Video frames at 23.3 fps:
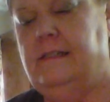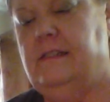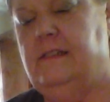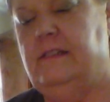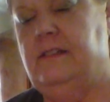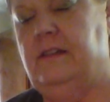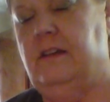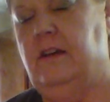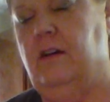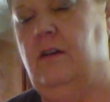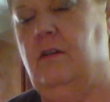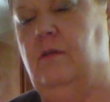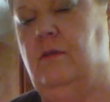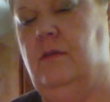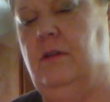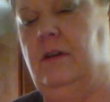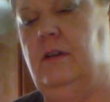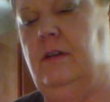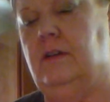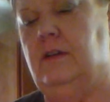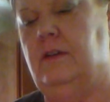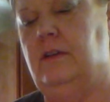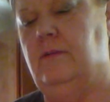So
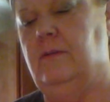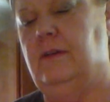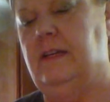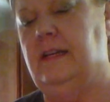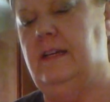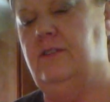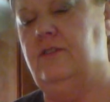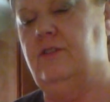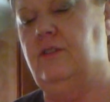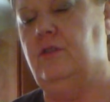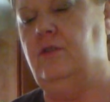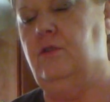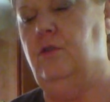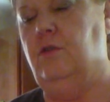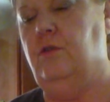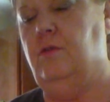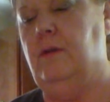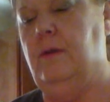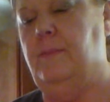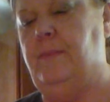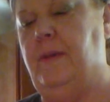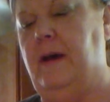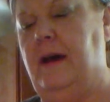you want to get your Cool
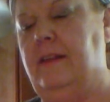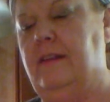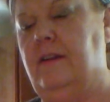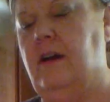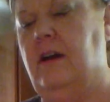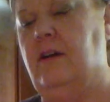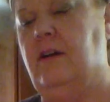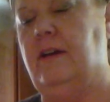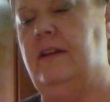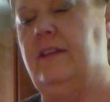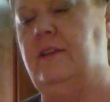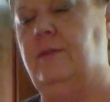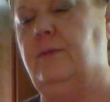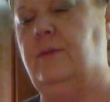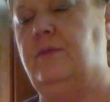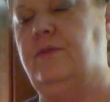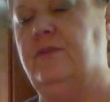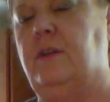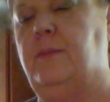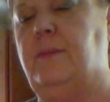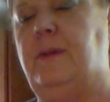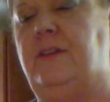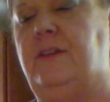Whip on there. Okay, this one's
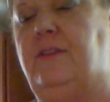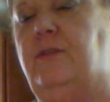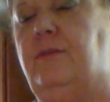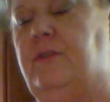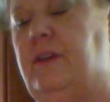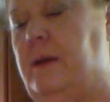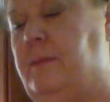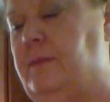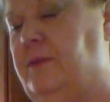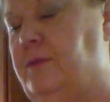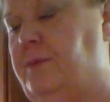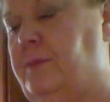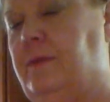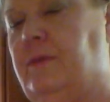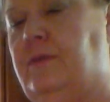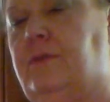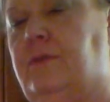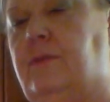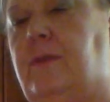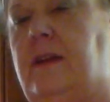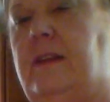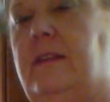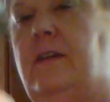going to be 2
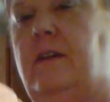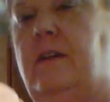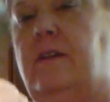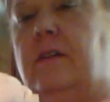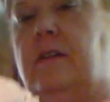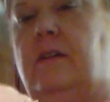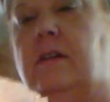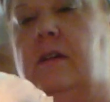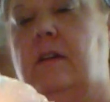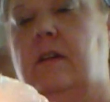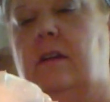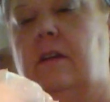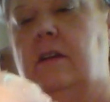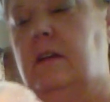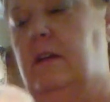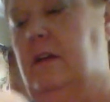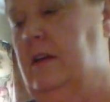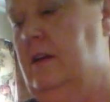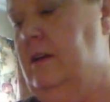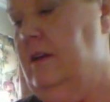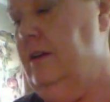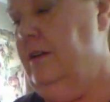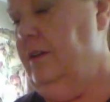tablespoons right there.
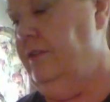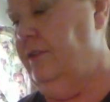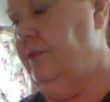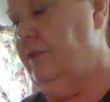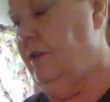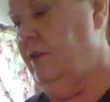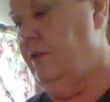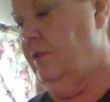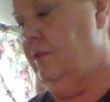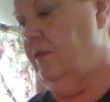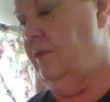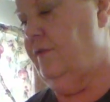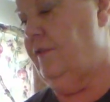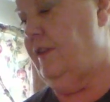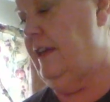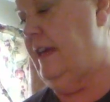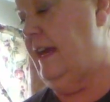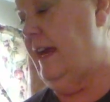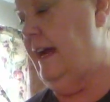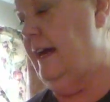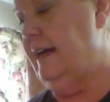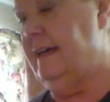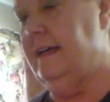So if you
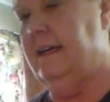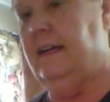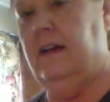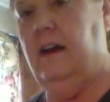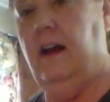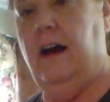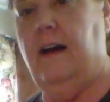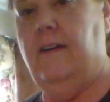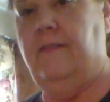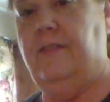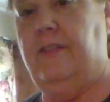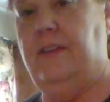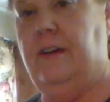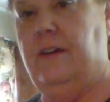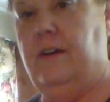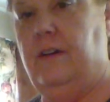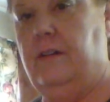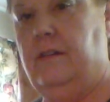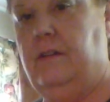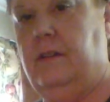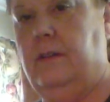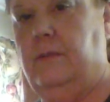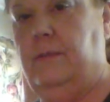can't get it off
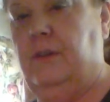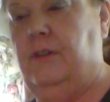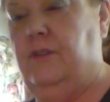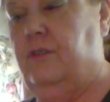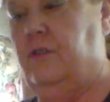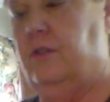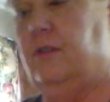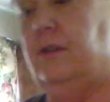there, let me show